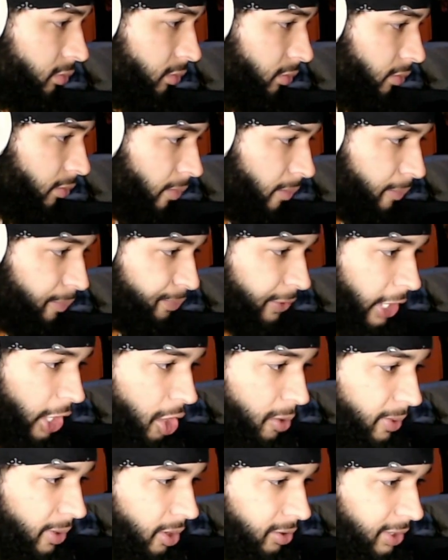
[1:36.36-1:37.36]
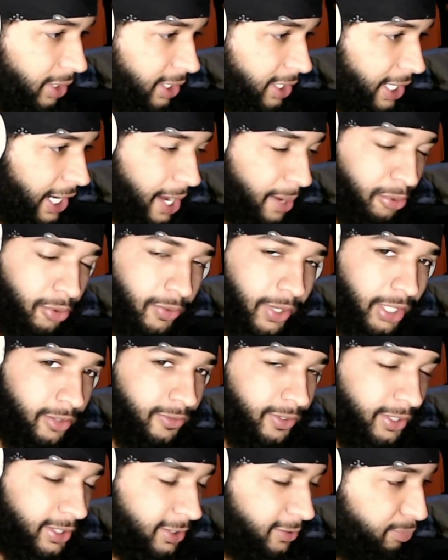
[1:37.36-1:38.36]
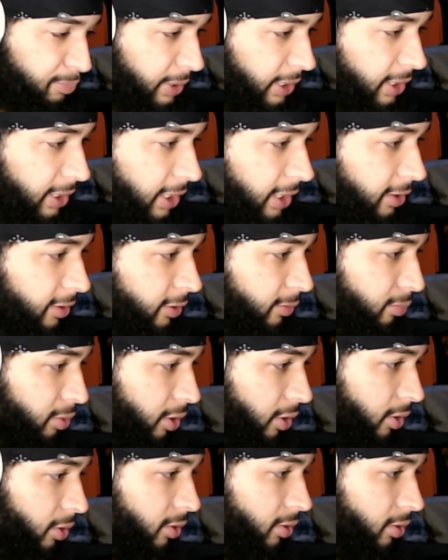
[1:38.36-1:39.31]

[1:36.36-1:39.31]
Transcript: I hope I don't get copyrighted for this beat either, bro.